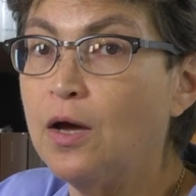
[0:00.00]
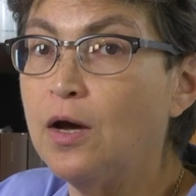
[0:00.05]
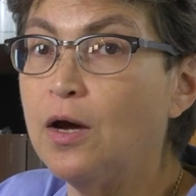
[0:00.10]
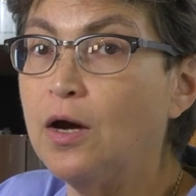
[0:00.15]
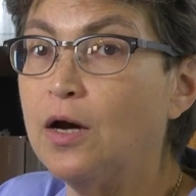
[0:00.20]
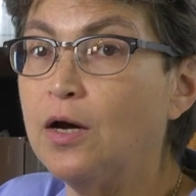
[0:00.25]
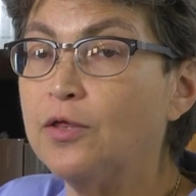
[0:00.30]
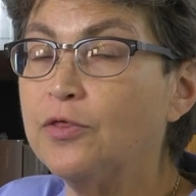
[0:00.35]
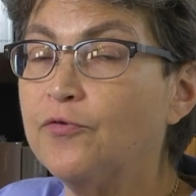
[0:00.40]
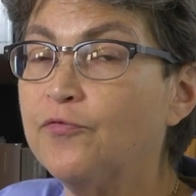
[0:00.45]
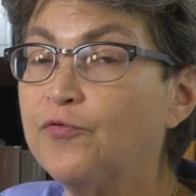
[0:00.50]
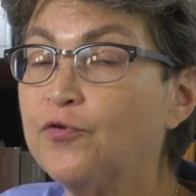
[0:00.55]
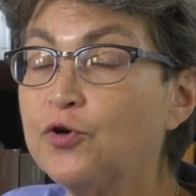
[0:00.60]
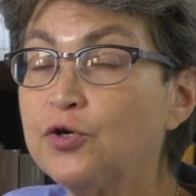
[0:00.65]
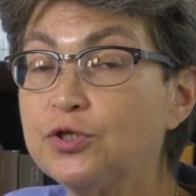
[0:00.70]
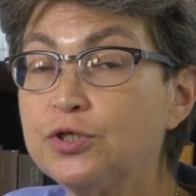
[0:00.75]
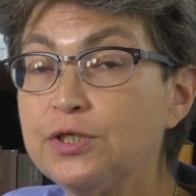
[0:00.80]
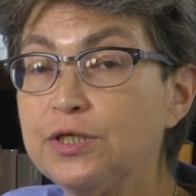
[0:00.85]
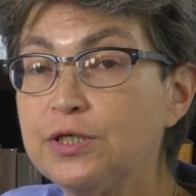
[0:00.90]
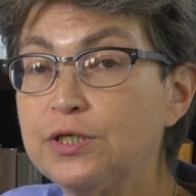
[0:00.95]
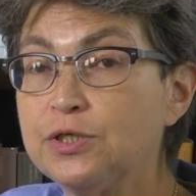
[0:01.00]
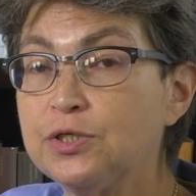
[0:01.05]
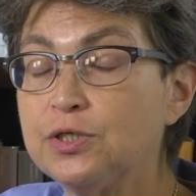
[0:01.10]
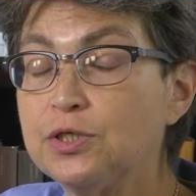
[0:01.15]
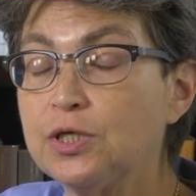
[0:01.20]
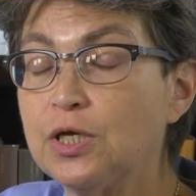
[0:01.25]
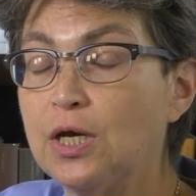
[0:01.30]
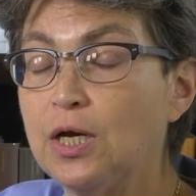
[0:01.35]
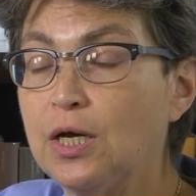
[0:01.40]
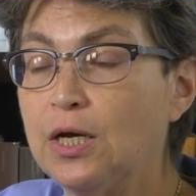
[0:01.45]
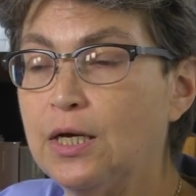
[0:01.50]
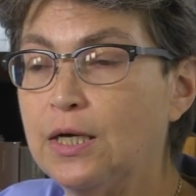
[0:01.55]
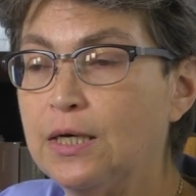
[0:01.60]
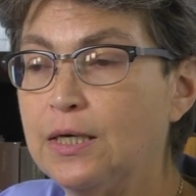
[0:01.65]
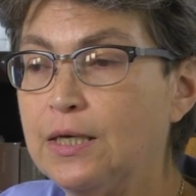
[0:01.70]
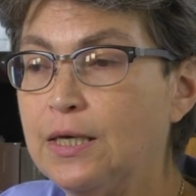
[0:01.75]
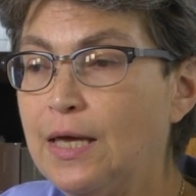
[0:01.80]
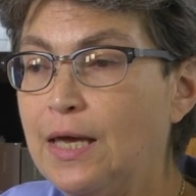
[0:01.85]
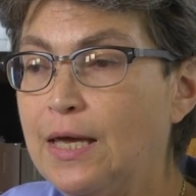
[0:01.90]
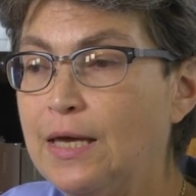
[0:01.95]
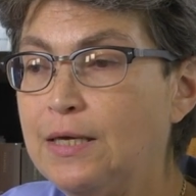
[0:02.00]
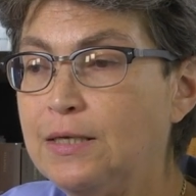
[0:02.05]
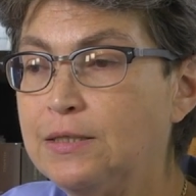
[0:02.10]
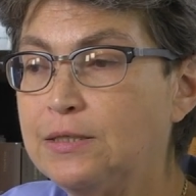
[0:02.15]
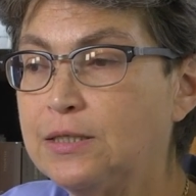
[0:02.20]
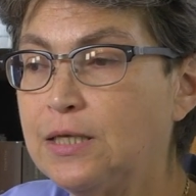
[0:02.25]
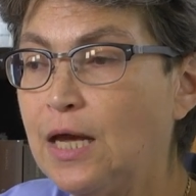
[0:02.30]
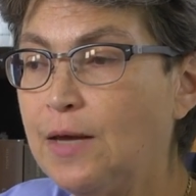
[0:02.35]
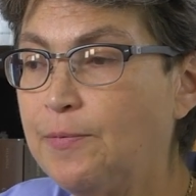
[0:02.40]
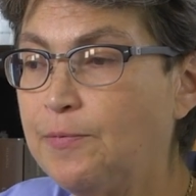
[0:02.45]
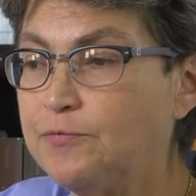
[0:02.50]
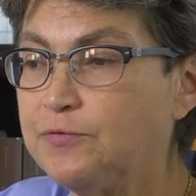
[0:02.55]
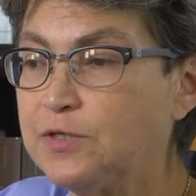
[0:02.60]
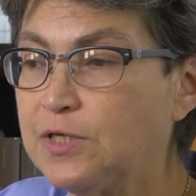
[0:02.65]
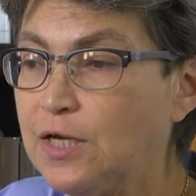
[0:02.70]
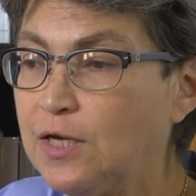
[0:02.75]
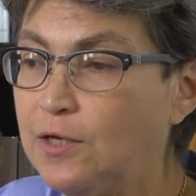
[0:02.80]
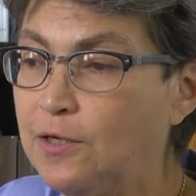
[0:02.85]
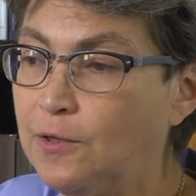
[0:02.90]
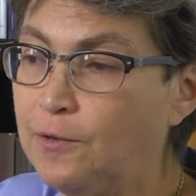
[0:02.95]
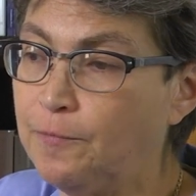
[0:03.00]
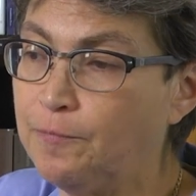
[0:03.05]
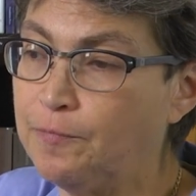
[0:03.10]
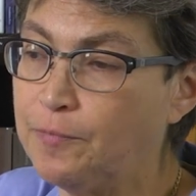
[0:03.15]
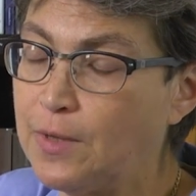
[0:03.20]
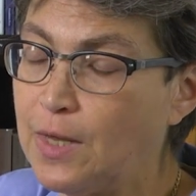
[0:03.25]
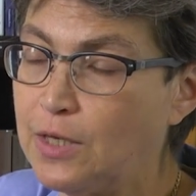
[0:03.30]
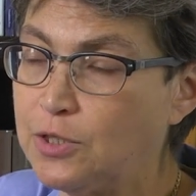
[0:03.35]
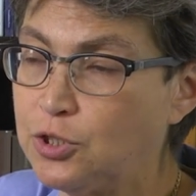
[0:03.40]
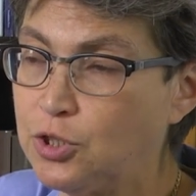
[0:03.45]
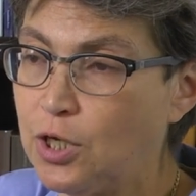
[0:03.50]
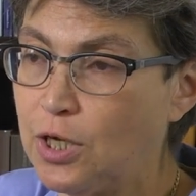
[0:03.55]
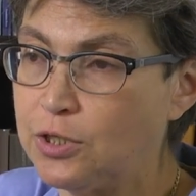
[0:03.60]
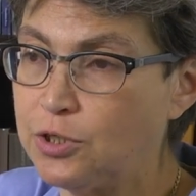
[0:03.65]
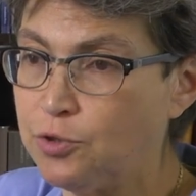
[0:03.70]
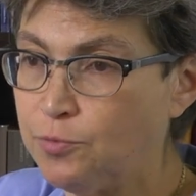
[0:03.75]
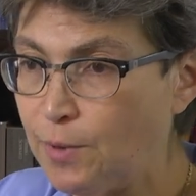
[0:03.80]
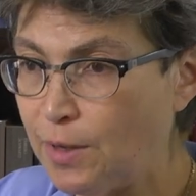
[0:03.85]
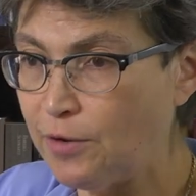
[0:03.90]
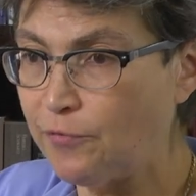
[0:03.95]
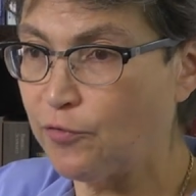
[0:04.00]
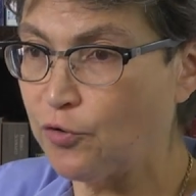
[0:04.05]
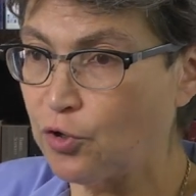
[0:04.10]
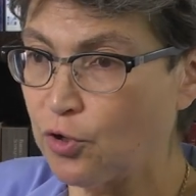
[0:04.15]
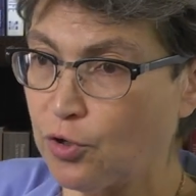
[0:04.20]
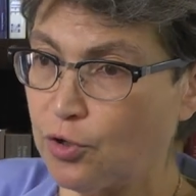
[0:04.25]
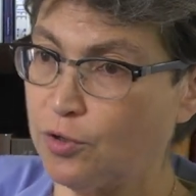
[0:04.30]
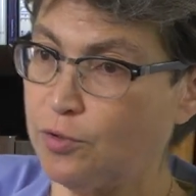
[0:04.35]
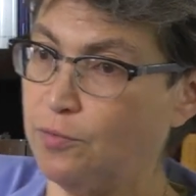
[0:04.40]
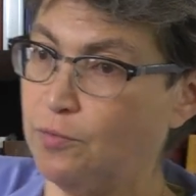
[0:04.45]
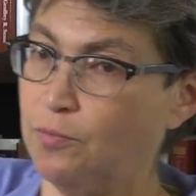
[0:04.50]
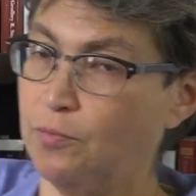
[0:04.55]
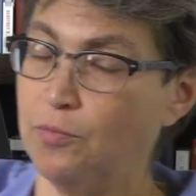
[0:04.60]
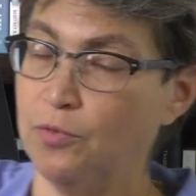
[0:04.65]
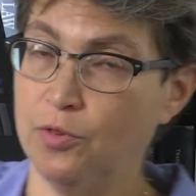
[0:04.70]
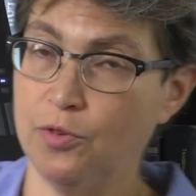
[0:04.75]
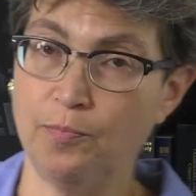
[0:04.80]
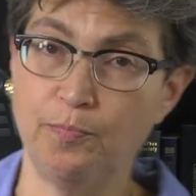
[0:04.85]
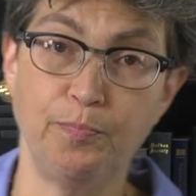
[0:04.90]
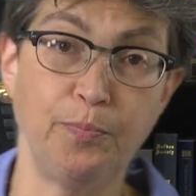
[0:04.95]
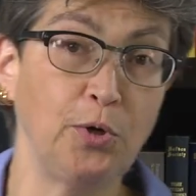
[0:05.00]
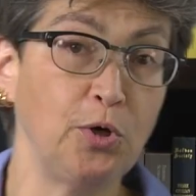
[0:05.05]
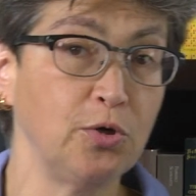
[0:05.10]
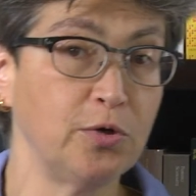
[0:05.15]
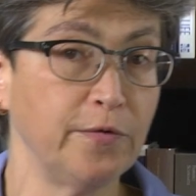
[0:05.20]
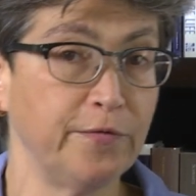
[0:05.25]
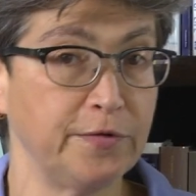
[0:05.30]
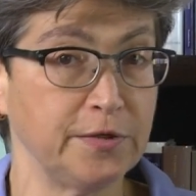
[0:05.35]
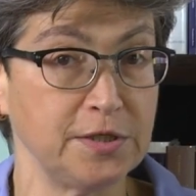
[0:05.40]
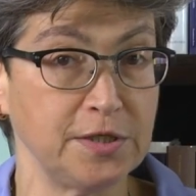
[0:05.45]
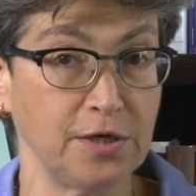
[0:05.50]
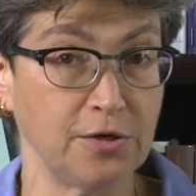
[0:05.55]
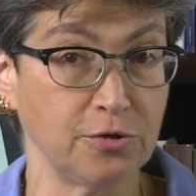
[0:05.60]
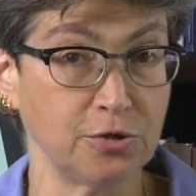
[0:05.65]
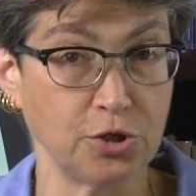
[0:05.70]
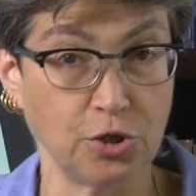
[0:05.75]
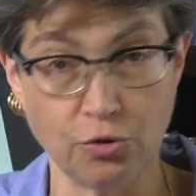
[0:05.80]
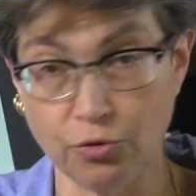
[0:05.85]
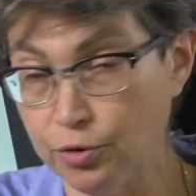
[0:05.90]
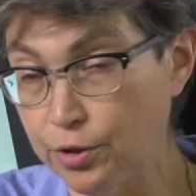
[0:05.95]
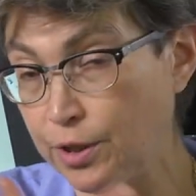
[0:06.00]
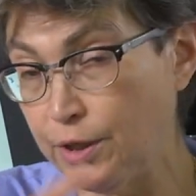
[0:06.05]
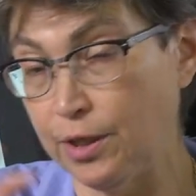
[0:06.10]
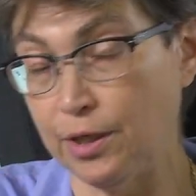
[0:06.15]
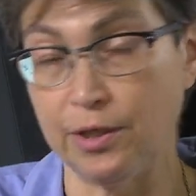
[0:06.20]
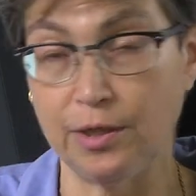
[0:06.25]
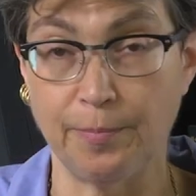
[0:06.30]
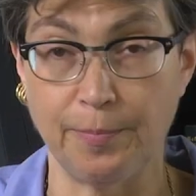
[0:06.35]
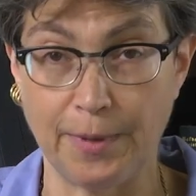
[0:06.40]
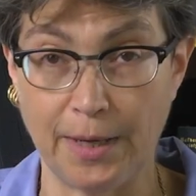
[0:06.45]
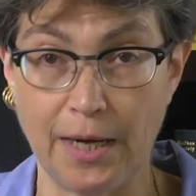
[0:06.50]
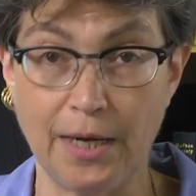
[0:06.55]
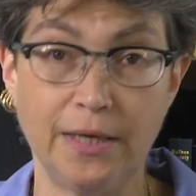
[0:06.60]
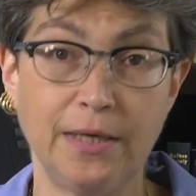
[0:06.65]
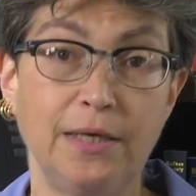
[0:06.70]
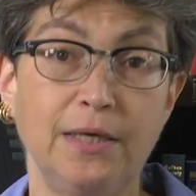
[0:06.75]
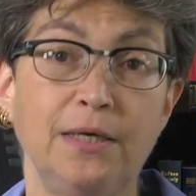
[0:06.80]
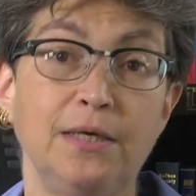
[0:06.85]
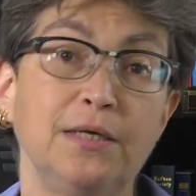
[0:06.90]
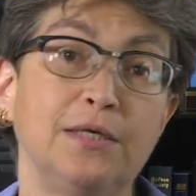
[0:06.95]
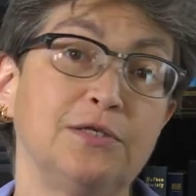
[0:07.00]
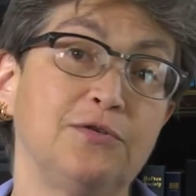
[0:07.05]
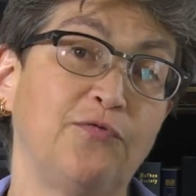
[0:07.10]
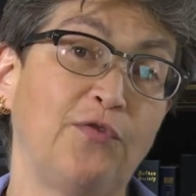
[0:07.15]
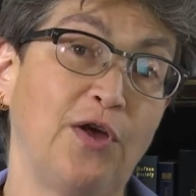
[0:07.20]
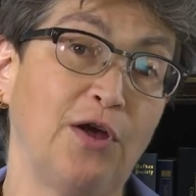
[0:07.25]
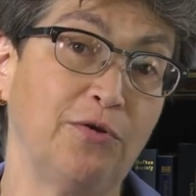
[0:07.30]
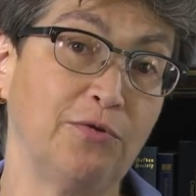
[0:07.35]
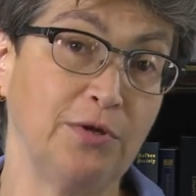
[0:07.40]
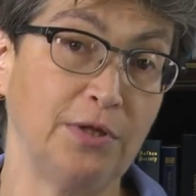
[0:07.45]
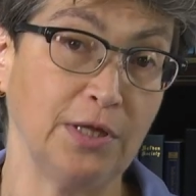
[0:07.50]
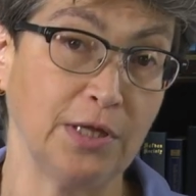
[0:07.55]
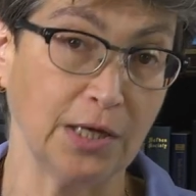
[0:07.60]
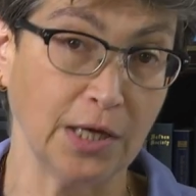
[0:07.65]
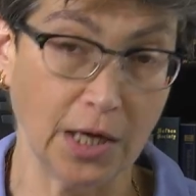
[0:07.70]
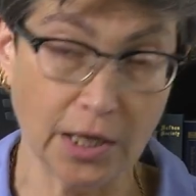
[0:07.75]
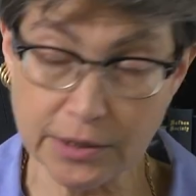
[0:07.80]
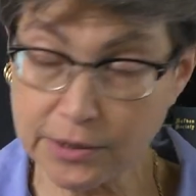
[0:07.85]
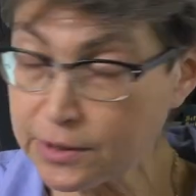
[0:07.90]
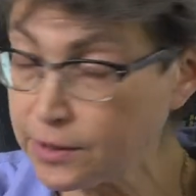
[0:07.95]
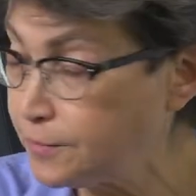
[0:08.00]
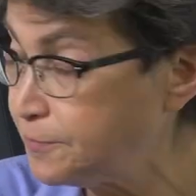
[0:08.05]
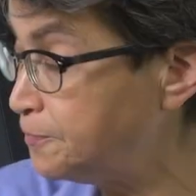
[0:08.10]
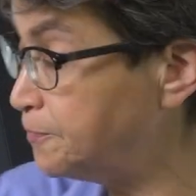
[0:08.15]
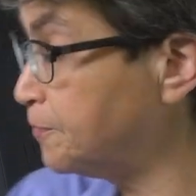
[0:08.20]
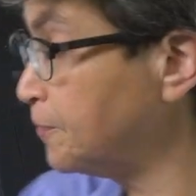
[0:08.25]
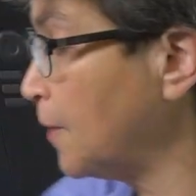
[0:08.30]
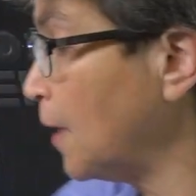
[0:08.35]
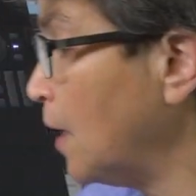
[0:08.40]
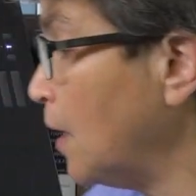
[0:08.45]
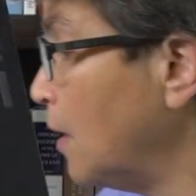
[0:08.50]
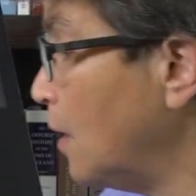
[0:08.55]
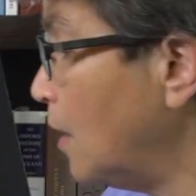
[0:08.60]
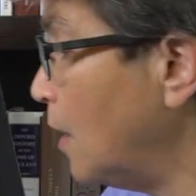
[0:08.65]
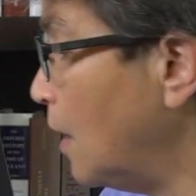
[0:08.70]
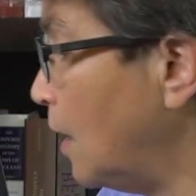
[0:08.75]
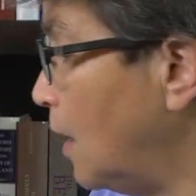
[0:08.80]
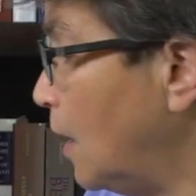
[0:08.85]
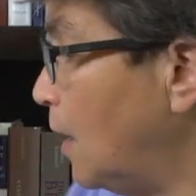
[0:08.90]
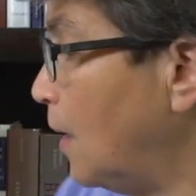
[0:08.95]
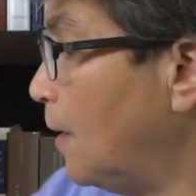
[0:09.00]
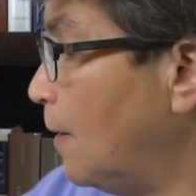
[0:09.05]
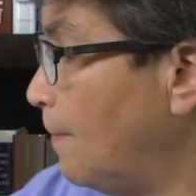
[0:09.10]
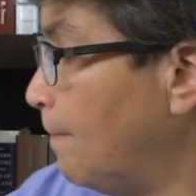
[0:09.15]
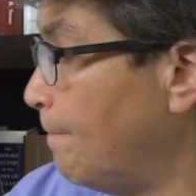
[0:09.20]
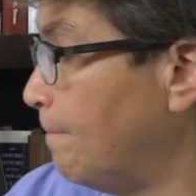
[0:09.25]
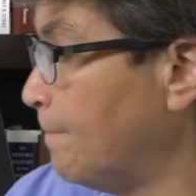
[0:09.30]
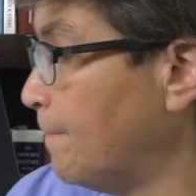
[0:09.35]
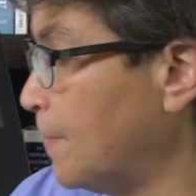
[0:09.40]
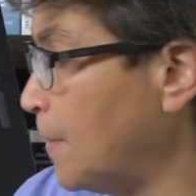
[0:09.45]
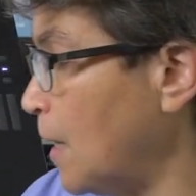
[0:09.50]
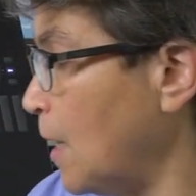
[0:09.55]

Uh, the first is uh, a type of cell, as you, as you may have heard, the bulk of the serotonin in the body is found in the gut. Um,